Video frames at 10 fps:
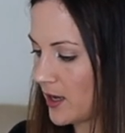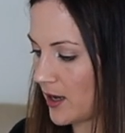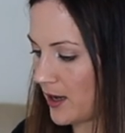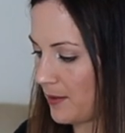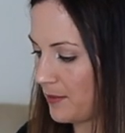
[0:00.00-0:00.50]

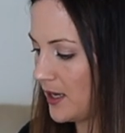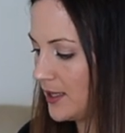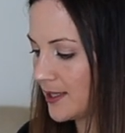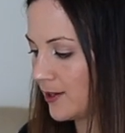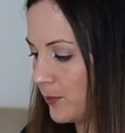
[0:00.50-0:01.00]

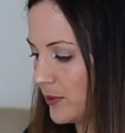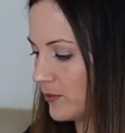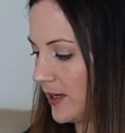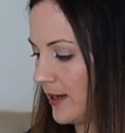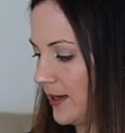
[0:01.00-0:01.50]
It's a little bit
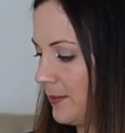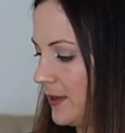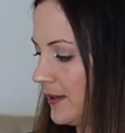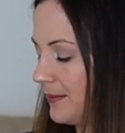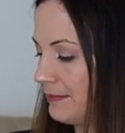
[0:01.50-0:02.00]
wrinkly,
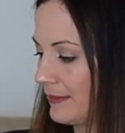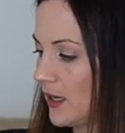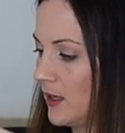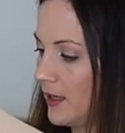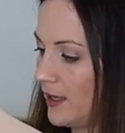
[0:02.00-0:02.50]
but,
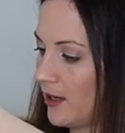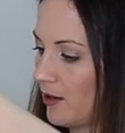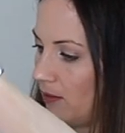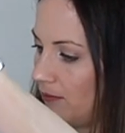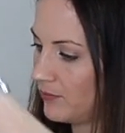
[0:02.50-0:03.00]
you
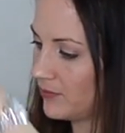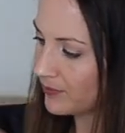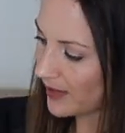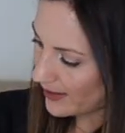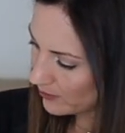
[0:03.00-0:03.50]
know,
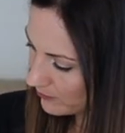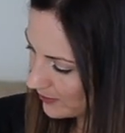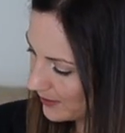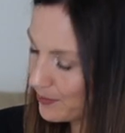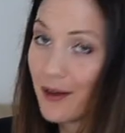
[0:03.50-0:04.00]
I don't
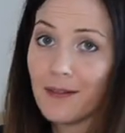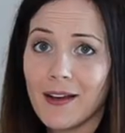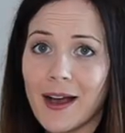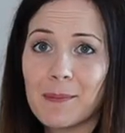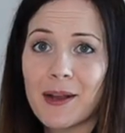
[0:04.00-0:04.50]
really,
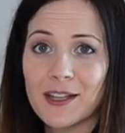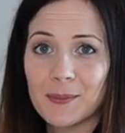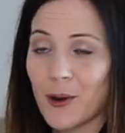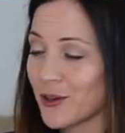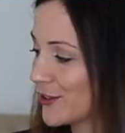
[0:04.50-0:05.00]
I'm
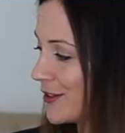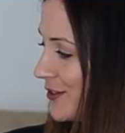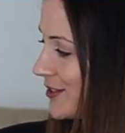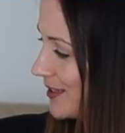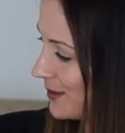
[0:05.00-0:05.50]
not bothered
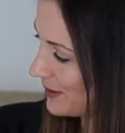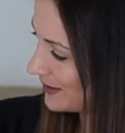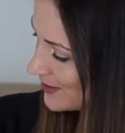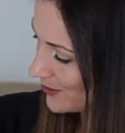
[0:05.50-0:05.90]
to steam it.